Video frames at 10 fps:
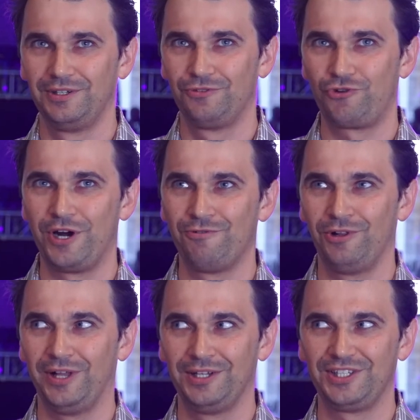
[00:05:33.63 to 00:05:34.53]

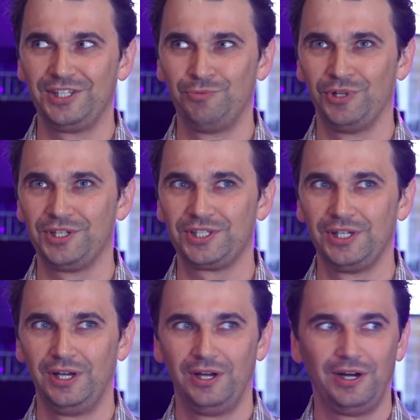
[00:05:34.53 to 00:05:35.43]
travel and seamless,
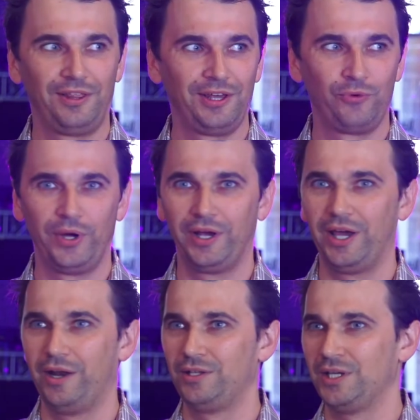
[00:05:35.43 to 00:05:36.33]
I think we are
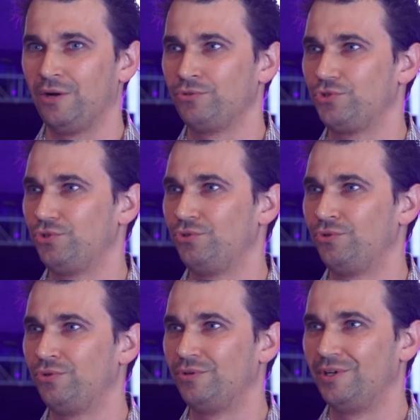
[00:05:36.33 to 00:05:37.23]
getting down
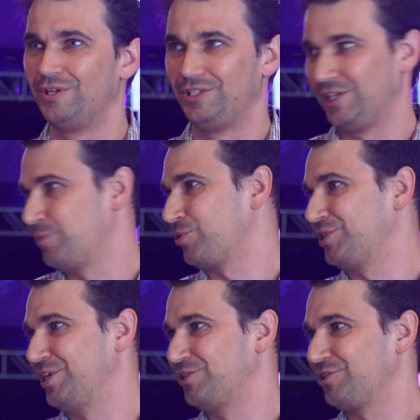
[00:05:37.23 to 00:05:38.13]
to
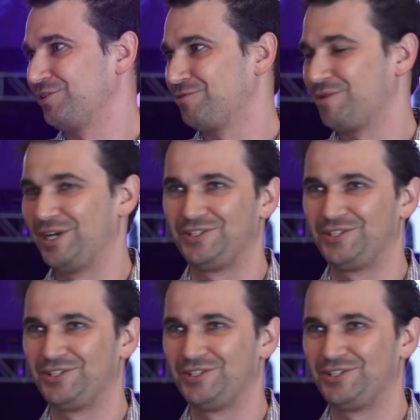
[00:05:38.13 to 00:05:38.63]
teleportation, right?